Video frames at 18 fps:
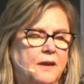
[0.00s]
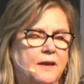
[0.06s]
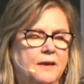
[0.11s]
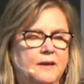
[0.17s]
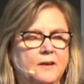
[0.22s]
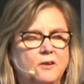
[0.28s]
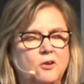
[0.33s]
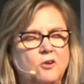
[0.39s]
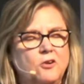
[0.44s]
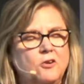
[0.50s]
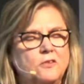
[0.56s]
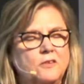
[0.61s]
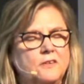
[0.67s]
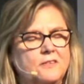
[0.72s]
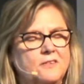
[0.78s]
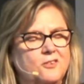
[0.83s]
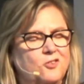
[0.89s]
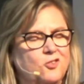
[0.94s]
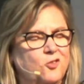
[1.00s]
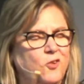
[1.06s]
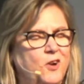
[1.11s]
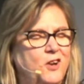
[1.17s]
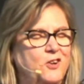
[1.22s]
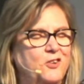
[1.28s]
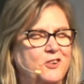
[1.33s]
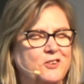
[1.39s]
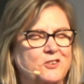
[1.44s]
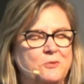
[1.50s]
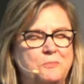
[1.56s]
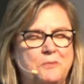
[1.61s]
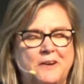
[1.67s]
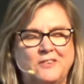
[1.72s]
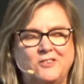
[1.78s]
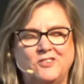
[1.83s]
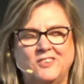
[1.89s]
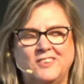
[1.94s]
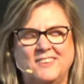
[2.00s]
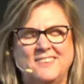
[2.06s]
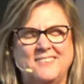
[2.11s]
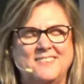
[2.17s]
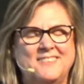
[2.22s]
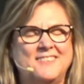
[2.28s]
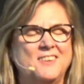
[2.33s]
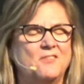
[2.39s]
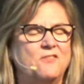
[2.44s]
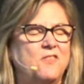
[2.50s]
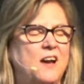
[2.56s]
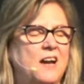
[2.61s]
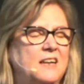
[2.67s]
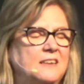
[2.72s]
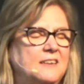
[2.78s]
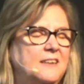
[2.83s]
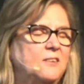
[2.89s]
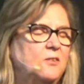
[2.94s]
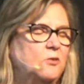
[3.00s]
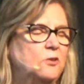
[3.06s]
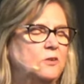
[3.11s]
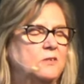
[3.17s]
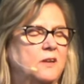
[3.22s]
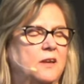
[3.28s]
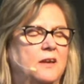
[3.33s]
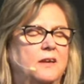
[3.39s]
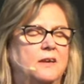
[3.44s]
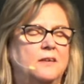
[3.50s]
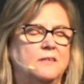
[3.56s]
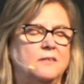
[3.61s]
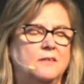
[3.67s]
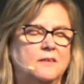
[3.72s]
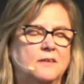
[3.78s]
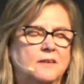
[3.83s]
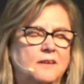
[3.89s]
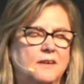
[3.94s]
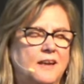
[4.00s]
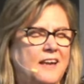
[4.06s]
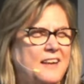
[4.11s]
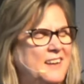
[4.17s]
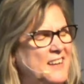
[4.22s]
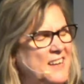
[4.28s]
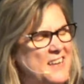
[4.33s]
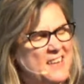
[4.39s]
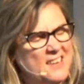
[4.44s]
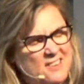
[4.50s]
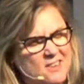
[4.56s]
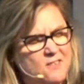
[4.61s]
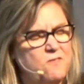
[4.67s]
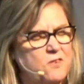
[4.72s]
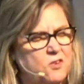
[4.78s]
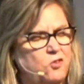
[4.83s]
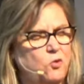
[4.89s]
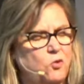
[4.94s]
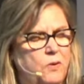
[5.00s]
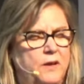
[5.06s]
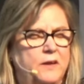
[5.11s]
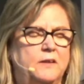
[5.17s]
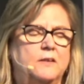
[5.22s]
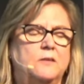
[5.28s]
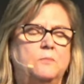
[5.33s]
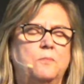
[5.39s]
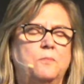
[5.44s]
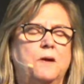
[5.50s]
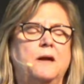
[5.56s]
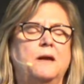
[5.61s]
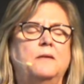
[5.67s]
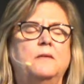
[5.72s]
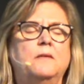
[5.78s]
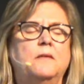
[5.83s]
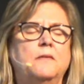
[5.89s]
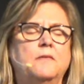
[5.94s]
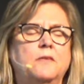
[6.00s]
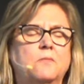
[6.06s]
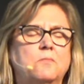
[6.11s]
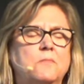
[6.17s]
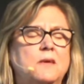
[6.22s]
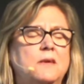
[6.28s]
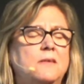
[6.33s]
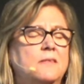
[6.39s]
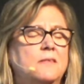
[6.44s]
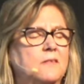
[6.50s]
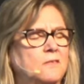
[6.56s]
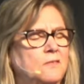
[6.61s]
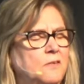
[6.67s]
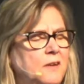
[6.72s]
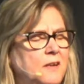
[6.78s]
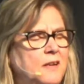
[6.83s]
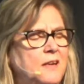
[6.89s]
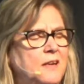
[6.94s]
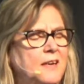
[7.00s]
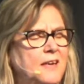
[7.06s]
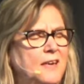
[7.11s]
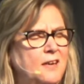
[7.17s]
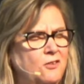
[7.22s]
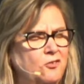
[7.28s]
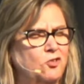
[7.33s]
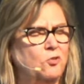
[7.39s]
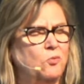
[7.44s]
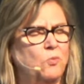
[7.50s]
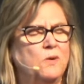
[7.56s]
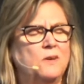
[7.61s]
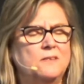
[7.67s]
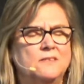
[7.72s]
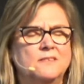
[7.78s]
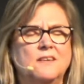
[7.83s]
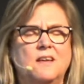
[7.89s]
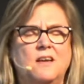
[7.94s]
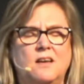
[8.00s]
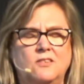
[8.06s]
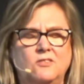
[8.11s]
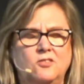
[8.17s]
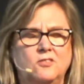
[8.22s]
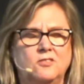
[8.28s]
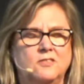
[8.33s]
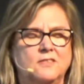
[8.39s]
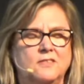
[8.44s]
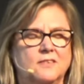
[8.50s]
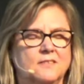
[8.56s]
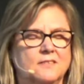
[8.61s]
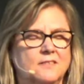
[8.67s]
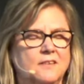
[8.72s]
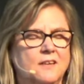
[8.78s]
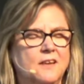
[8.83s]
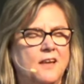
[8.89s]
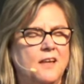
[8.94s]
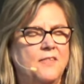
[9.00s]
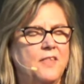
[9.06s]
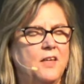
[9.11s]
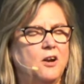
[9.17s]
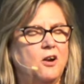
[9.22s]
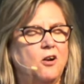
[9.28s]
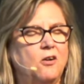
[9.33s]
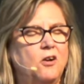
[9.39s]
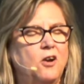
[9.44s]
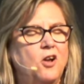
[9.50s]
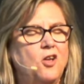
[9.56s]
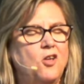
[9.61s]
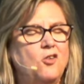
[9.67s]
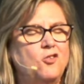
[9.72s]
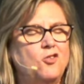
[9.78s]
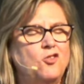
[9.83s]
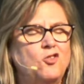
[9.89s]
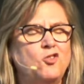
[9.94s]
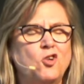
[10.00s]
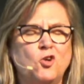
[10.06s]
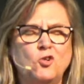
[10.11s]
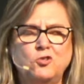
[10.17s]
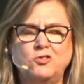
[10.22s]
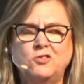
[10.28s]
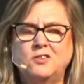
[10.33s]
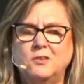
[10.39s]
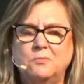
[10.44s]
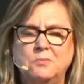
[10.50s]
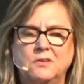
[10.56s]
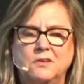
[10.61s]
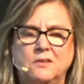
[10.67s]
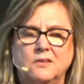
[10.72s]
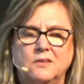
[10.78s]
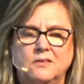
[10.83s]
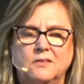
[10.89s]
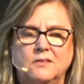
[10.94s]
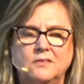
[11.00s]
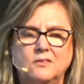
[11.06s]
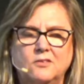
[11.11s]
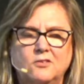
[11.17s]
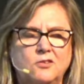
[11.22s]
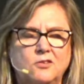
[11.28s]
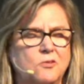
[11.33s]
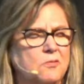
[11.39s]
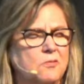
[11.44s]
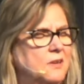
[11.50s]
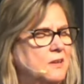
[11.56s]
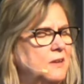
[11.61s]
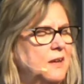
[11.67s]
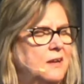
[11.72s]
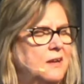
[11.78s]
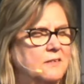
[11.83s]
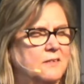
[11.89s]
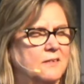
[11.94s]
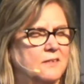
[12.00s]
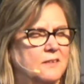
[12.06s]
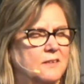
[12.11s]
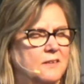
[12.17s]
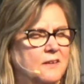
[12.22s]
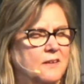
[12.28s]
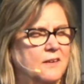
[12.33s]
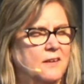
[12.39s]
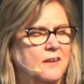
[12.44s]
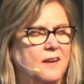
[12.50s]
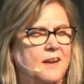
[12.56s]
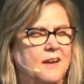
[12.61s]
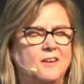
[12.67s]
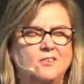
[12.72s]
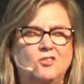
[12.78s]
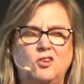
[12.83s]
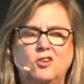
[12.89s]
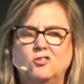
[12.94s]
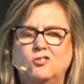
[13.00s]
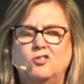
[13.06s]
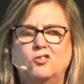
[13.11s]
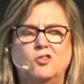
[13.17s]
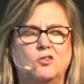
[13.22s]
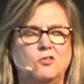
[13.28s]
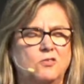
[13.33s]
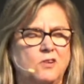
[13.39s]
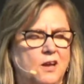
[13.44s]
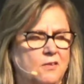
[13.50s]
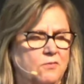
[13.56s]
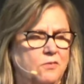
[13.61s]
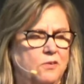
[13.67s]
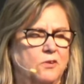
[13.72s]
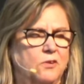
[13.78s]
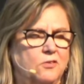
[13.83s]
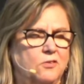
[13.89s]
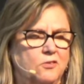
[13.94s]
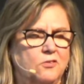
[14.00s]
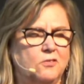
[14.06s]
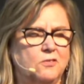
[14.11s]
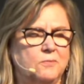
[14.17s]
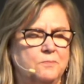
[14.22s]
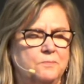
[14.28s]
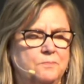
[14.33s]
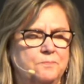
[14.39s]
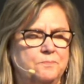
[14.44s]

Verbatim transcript: And I know that this greater expression is divinely ordained and individuated by the means of each one's consciousness that are so similar, so connected, and yet so diverse.